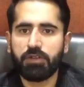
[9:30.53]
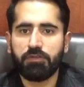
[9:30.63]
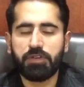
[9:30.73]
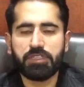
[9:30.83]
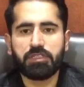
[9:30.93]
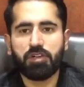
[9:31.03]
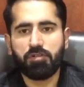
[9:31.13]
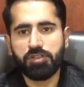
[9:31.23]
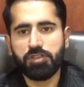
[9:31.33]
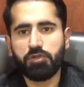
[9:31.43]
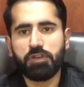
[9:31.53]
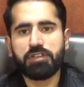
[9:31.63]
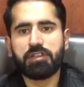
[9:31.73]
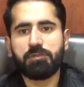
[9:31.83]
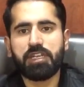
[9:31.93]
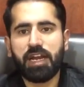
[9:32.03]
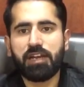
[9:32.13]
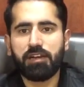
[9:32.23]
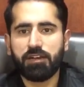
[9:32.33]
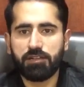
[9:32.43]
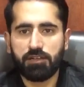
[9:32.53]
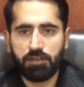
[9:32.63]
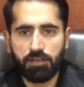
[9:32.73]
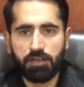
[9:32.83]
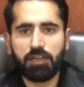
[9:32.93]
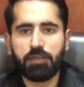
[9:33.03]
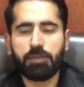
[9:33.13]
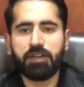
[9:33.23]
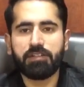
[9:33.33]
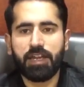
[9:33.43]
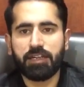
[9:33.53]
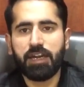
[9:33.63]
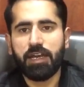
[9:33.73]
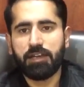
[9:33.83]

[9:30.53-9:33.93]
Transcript: which the Constituent Assembly had under Indian Independence Act,